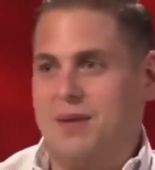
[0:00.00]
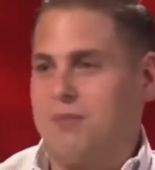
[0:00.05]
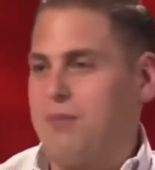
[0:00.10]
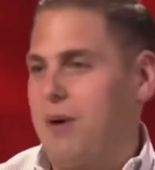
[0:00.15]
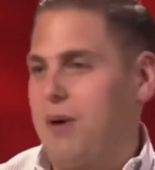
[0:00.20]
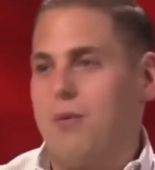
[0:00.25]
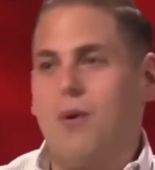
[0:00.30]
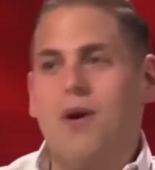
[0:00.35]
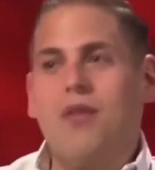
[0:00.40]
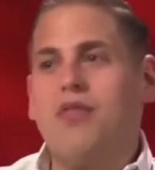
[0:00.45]

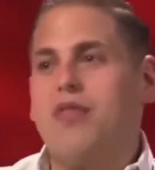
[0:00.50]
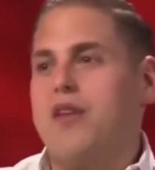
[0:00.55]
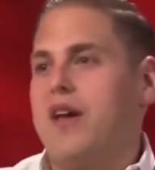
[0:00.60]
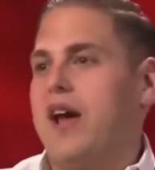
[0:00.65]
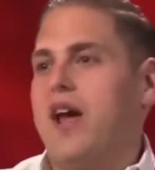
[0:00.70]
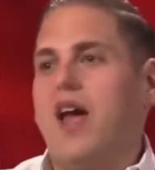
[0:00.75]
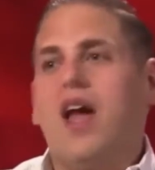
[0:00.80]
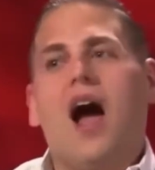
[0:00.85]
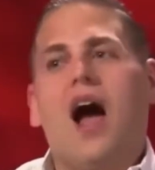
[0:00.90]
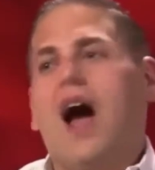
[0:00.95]
That's my
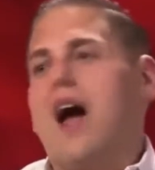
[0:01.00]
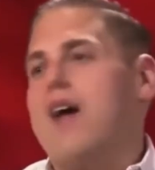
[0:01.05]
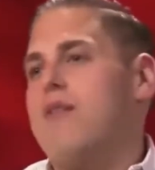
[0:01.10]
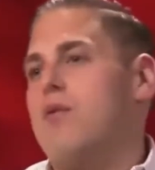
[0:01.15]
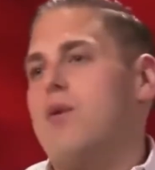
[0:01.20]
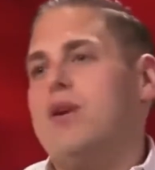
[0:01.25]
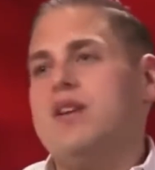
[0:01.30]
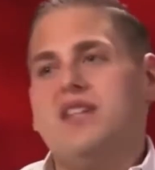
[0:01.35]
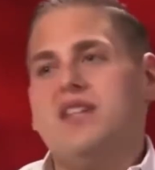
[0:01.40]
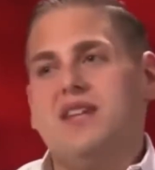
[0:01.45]
one thing.
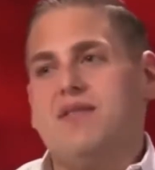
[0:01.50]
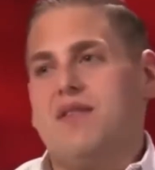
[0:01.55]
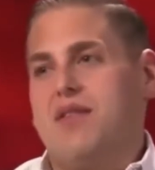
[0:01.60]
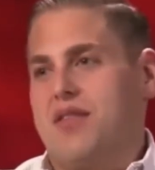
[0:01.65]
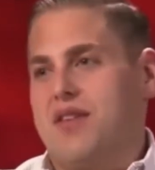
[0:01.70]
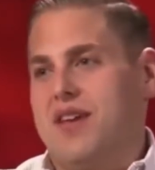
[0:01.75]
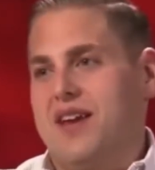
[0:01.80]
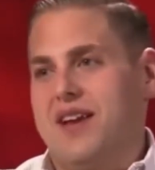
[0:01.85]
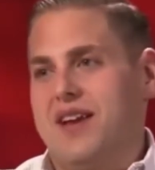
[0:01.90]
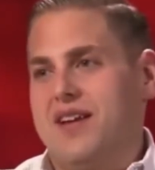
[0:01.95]
Really? I have one
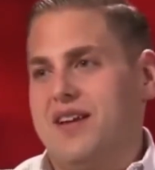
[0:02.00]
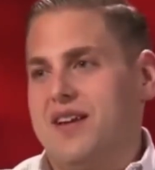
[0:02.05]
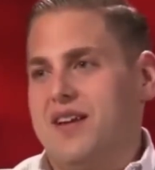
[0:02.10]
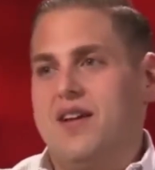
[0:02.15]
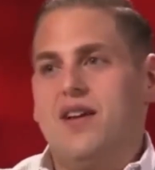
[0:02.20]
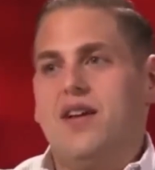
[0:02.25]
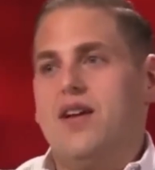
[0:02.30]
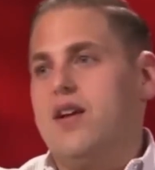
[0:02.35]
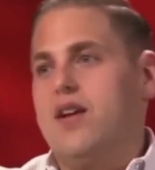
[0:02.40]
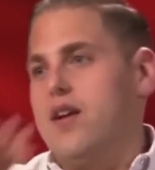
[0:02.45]
diva
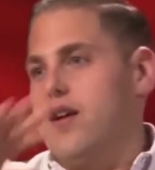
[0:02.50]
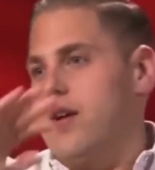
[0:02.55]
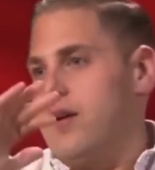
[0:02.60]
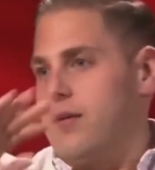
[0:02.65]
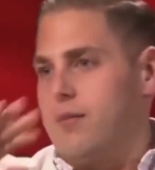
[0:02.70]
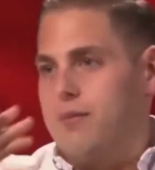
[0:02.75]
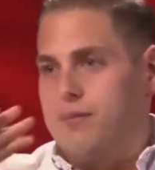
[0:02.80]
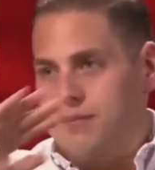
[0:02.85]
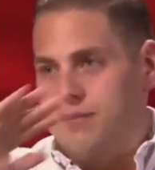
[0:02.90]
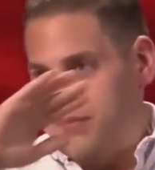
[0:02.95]
thing. Urine
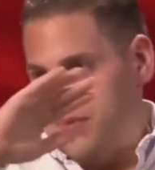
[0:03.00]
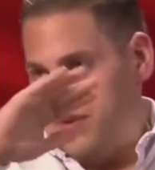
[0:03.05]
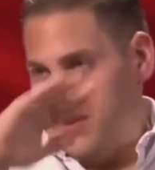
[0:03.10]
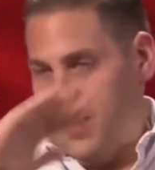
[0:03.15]
therapy?